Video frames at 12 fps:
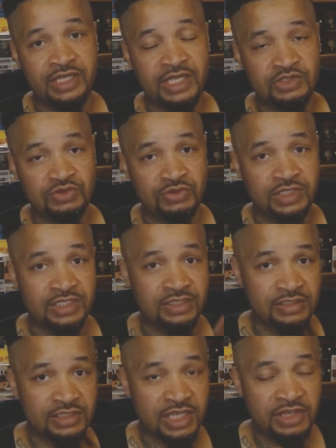as you
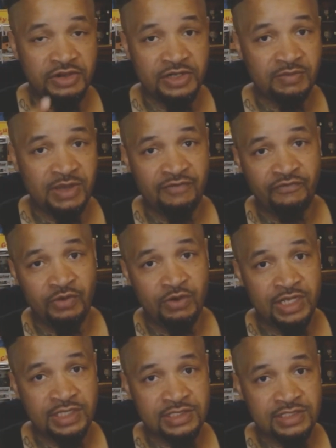can hear it in my
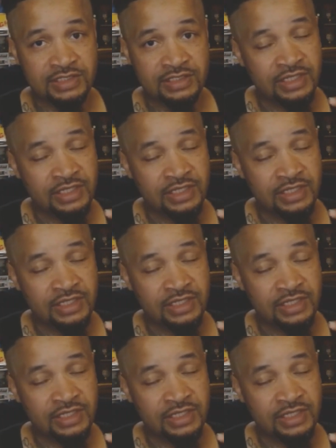voice.